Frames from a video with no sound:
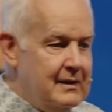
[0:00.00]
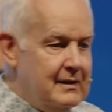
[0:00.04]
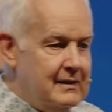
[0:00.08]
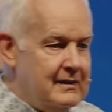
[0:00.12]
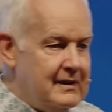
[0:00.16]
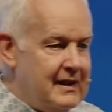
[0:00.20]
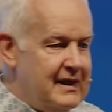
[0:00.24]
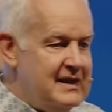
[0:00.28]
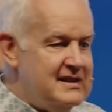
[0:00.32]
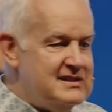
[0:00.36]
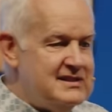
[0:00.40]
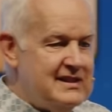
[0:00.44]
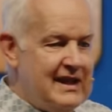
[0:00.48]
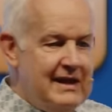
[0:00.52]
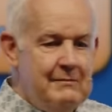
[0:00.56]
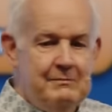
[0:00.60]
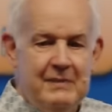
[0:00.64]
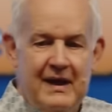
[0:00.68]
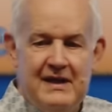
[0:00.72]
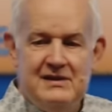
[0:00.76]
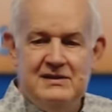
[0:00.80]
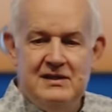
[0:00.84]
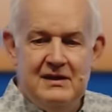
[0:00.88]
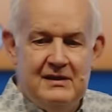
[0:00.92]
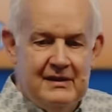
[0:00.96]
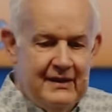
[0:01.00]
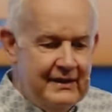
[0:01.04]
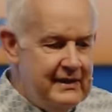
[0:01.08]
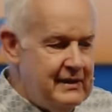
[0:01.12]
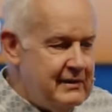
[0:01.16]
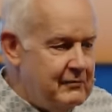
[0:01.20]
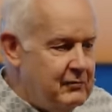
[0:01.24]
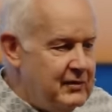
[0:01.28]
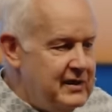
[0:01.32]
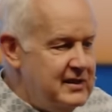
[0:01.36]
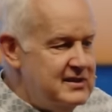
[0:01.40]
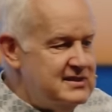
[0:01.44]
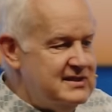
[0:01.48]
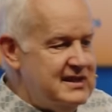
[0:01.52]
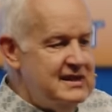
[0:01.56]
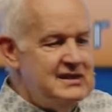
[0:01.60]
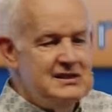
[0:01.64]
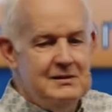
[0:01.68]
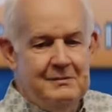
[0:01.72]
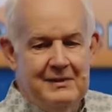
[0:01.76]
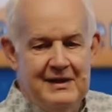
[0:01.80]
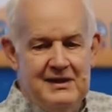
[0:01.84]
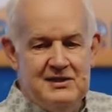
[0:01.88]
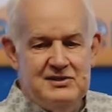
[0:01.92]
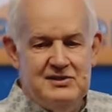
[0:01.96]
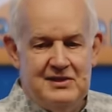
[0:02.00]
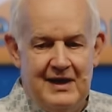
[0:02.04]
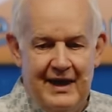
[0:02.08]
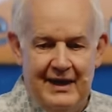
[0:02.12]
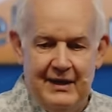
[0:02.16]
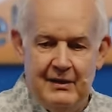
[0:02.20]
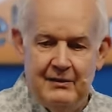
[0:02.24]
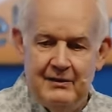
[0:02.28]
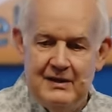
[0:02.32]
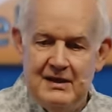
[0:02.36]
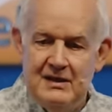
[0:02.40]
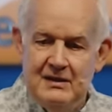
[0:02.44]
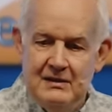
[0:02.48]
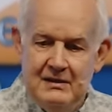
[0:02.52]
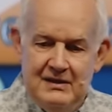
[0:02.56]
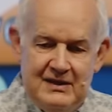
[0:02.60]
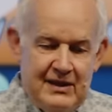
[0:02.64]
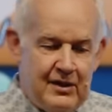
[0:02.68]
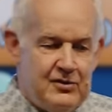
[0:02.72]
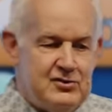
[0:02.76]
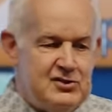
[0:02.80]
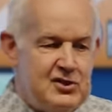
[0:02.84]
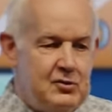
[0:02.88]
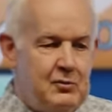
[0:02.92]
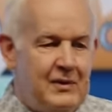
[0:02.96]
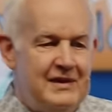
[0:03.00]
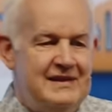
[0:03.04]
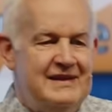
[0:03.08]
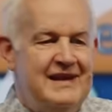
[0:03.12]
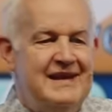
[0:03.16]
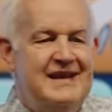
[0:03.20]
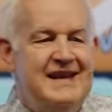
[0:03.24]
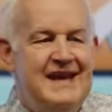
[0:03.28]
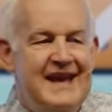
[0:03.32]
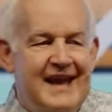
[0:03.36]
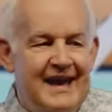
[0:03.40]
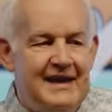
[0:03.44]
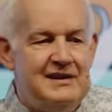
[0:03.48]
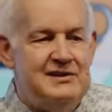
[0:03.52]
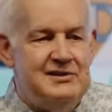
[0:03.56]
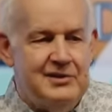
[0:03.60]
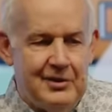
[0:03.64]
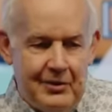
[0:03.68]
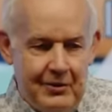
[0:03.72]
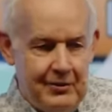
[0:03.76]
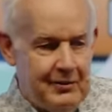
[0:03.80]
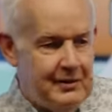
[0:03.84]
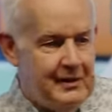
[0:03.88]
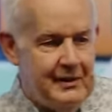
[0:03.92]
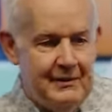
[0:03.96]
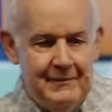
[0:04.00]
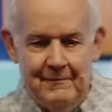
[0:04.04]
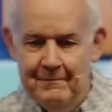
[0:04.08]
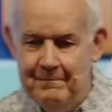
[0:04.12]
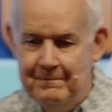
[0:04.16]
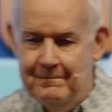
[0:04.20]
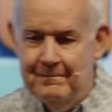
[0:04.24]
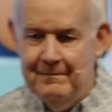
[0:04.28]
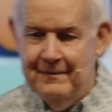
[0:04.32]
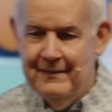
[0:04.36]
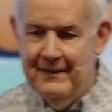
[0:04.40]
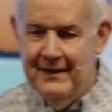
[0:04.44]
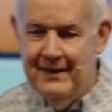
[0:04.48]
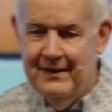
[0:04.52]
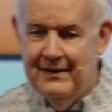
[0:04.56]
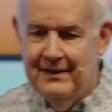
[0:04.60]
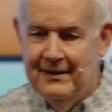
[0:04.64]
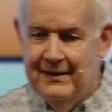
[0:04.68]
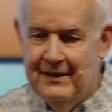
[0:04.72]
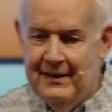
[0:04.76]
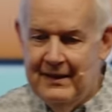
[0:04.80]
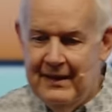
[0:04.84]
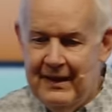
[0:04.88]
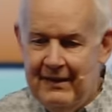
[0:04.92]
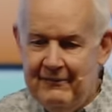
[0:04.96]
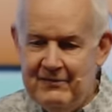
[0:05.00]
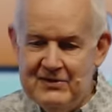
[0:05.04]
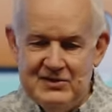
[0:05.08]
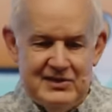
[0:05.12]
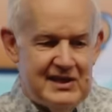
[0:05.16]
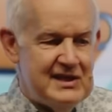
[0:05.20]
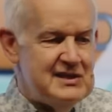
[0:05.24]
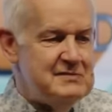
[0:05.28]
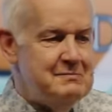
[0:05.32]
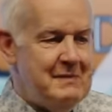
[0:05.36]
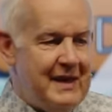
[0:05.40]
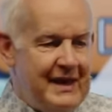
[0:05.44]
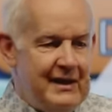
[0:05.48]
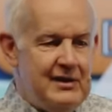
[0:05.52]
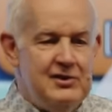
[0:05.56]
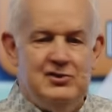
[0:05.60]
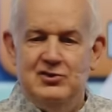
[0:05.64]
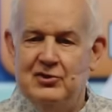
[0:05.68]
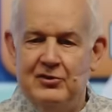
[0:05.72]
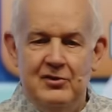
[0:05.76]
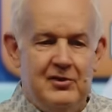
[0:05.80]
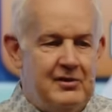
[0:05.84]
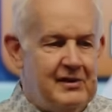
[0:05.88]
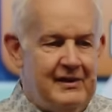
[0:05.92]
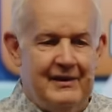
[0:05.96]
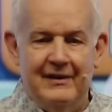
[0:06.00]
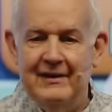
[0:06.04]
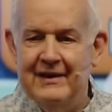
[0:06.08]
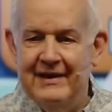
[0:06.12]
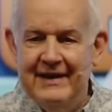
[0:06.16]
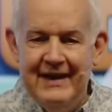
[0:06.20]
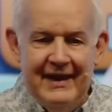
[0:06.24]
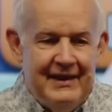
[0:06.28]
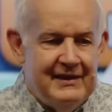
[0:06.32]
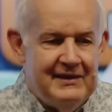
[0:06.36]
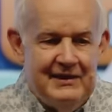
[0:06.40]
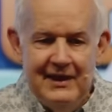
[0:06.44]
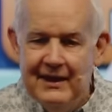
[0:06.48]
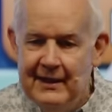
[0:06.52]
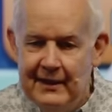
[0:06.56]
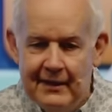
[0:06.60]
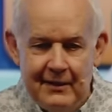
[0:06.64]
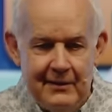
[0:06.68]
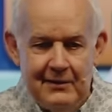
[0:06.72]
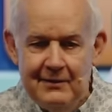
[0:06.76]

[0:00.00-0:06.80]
They say, basically, when you see somebody's title, it tells you what they can't do. If it says manager, you clearly can't think.